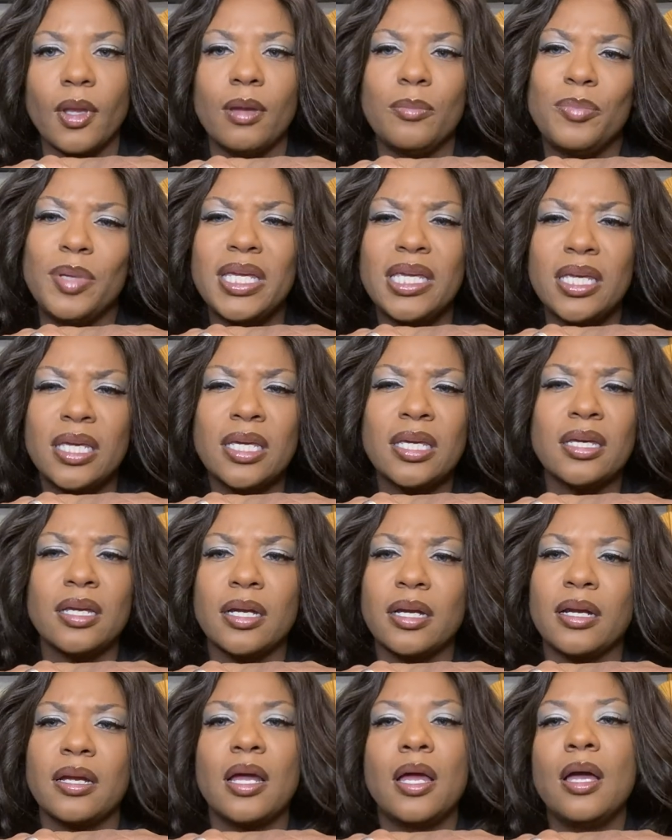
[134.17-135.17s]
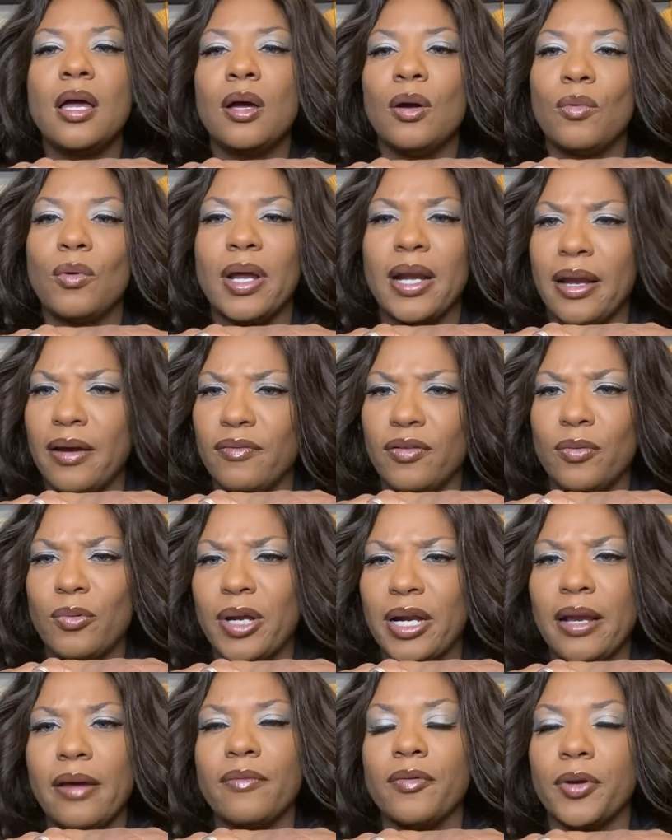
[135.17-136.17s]
be here, whatever,
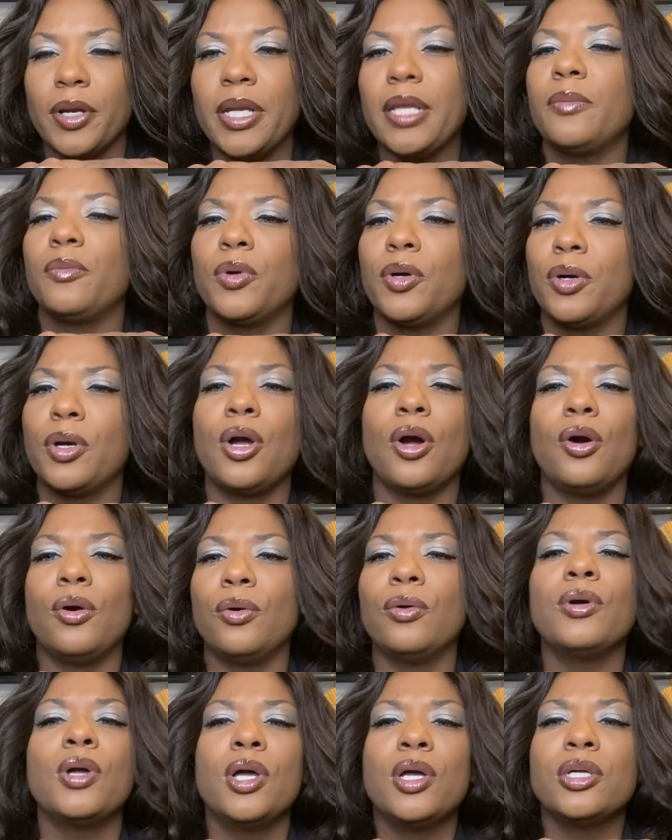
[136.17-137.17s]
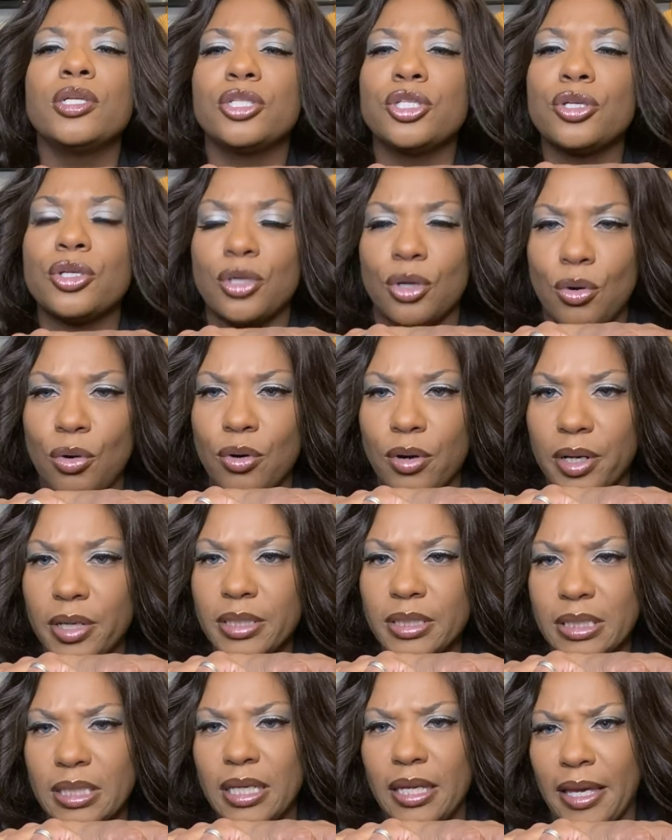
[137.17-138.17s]
whatever. And then we'll go to the
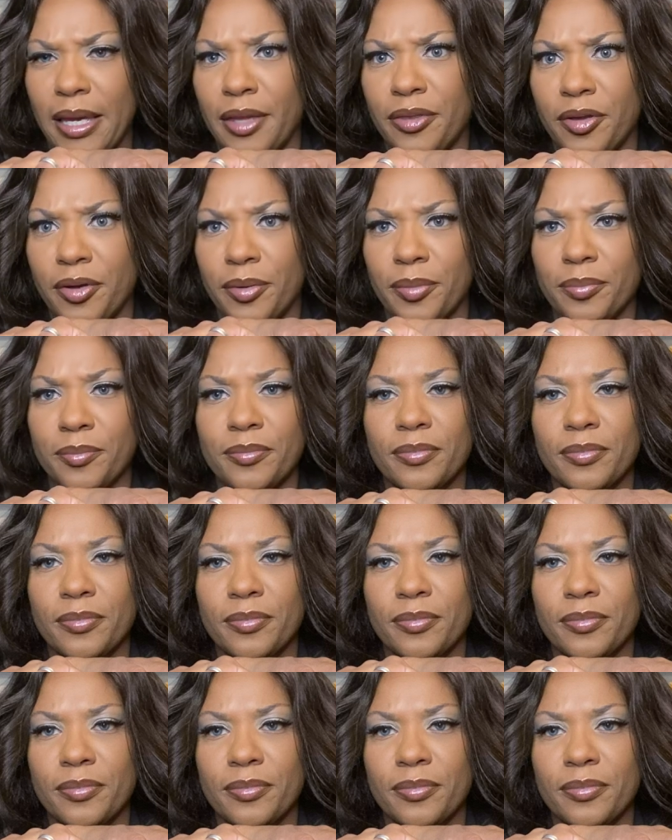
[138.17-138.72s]
court together.